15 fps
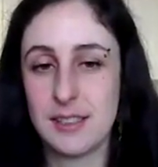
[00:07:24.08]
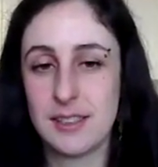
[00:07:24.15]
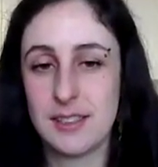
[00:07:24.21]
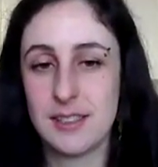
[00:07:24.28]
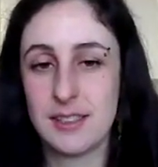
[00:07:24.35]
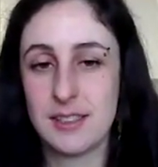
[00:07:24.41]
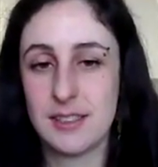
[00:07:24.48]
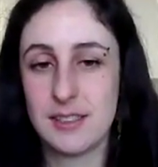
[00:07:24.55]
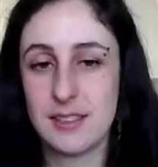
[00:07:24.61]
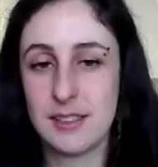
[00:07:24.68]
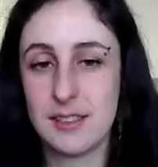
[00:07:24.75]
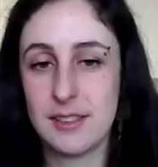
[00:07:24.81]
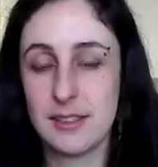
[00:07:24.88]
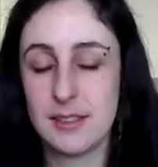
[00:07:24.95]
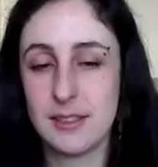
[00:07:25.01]

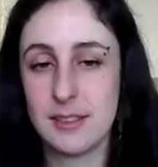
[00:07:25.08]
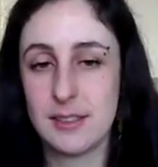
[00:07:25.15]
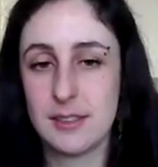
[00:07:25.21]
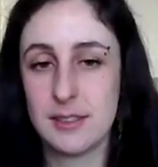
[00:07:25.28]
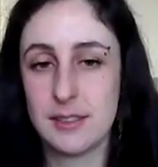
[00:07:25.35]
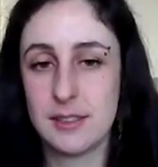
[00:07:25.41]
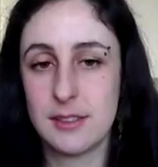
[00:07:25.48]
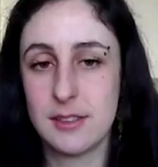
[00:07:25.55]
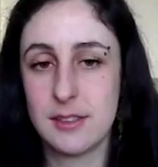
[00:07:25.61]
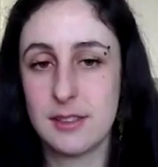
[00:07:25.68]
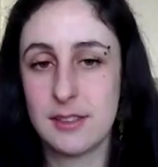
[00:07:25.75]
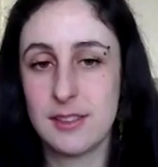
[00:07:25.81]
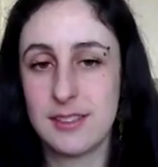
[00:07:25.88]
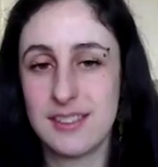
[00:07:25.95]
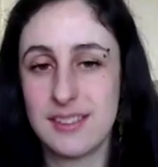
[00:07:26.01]

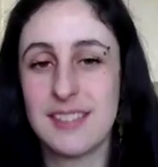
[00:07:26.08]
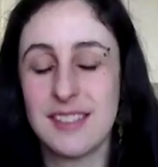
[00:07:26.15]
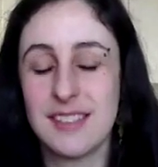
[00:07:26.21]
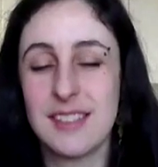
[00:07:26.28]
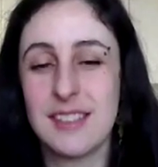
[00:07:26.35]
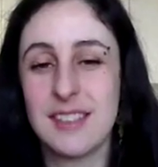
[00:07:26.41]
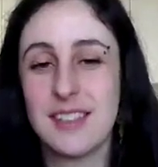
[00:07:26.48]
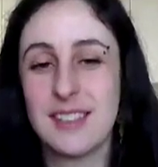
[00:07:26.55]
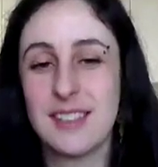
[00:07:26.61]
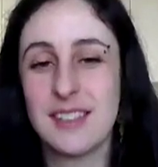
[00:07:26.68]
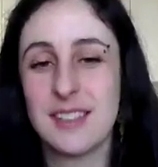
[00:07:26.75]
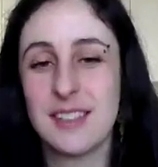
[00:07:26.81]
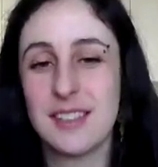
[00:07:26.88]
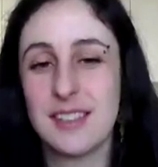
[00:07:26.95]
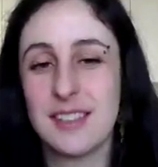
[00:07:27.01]

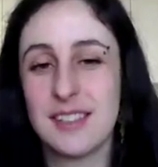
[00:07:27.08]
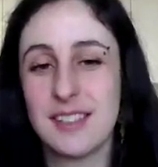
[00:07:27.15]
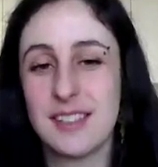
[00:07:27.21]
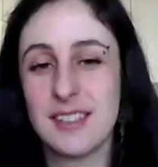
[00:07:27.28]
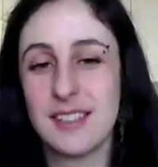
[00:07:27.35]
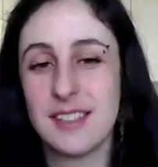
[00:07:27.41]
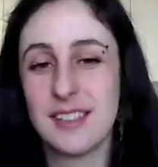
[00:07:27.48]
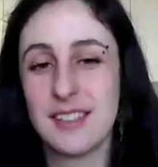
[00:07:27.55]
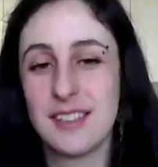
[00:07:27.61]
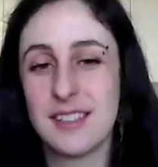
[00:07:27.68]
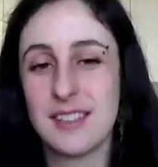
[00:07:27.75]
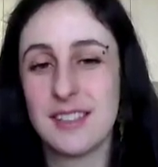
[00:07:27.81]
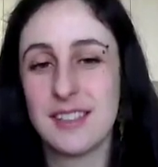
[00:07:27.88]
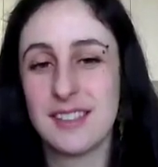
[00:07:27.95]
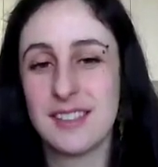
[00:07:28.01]

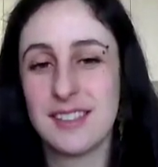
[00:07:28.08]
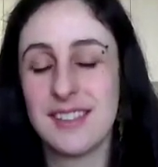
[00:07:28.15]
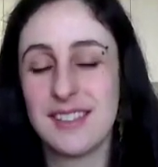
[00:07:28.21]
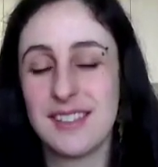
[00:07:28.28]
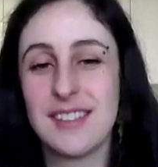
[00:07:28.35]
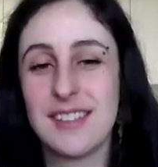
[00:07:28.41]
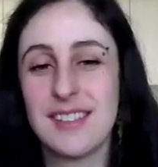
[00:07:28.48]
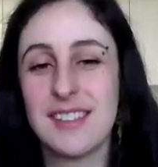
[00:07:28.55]
The person shown says nothing.